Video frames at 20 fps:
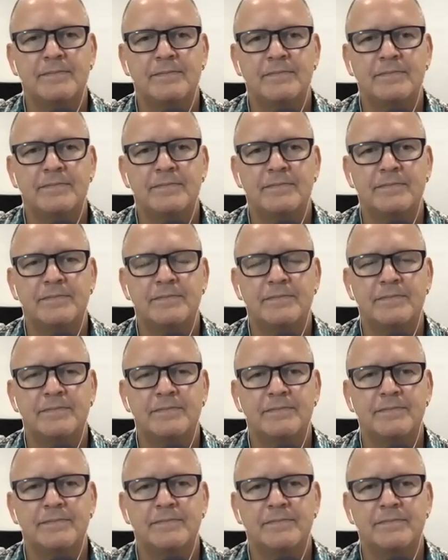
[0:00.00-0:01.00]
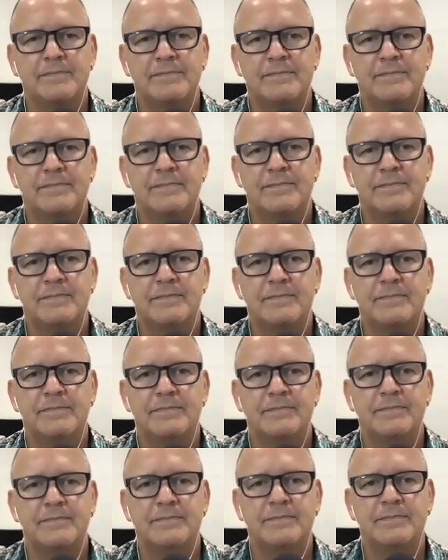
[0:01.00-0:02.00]

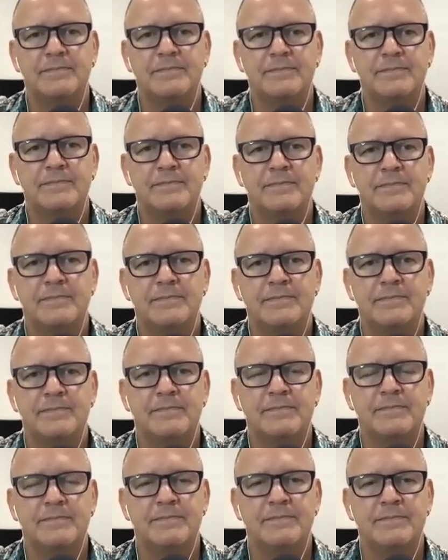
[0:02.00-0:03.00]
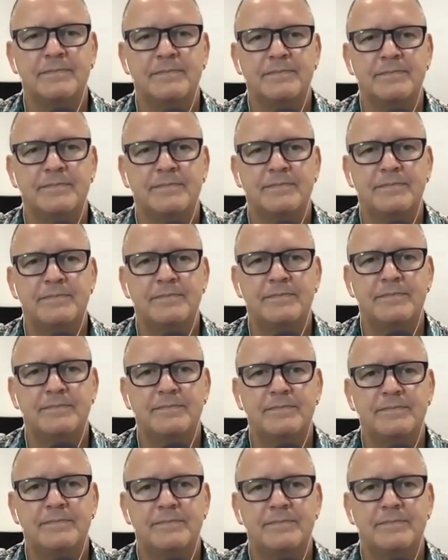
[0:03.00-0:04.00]

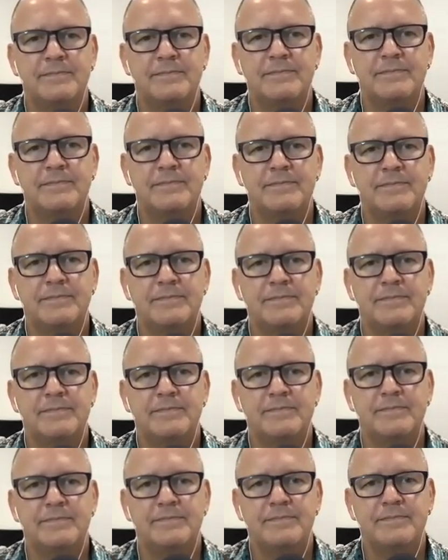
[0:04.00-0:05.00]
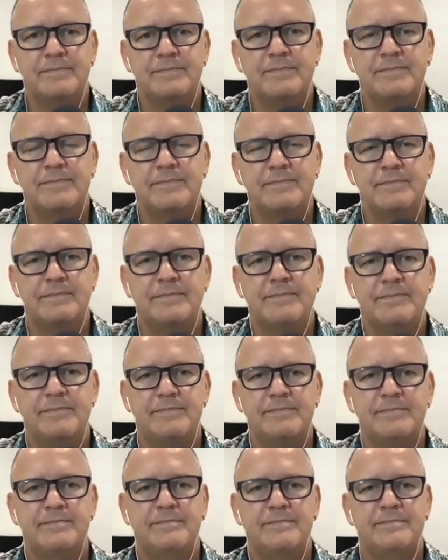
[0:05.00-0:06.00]

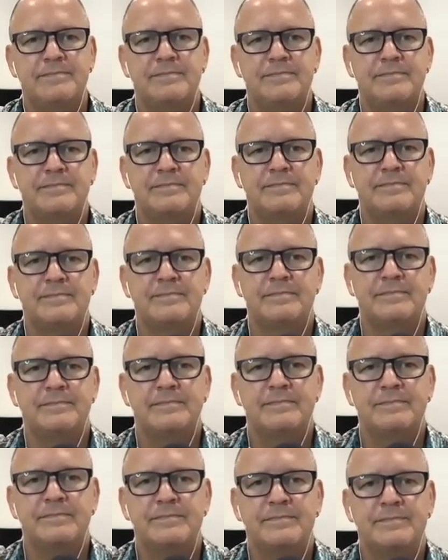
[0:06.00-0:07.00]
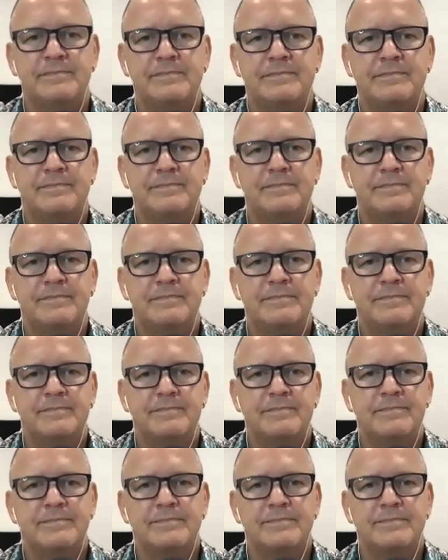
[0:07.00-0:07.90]
This person isn't speaking.